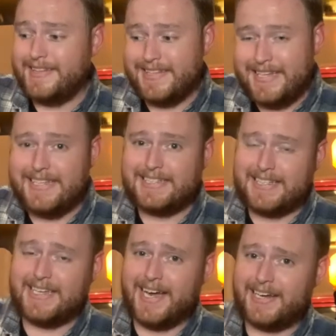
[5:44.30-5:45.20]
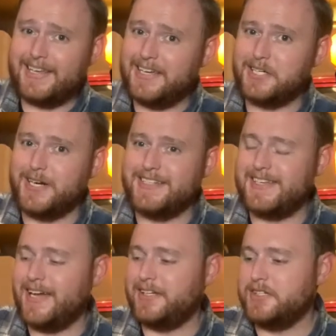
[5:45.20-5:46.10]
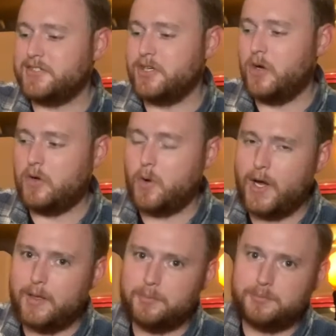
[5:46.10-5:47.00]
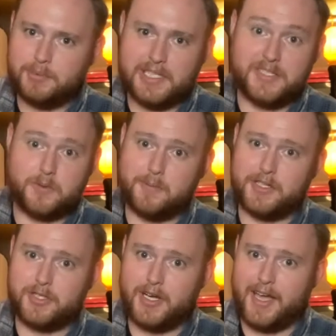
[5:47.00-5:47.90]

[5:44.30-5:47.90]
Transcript: It can kind of get crazy out here. So quite pleased with my truck.